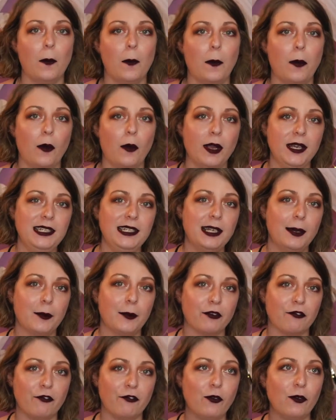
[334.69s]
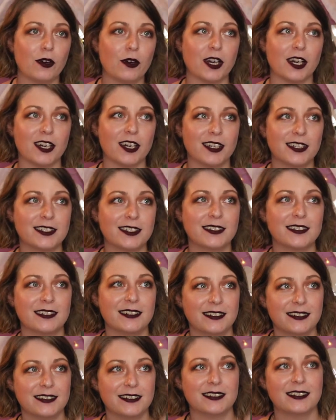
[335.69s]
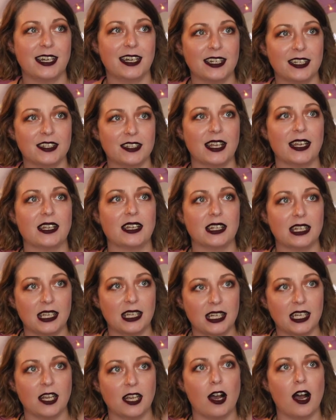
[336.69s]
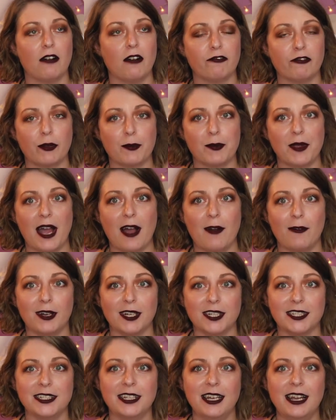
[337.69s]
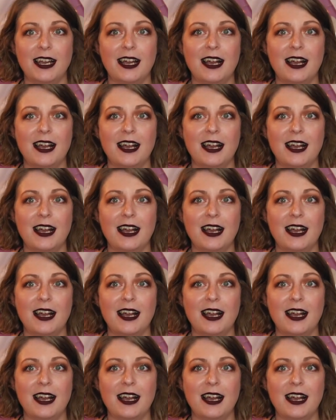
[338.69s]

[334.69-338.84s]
Point number four, kind of like leading off from that one,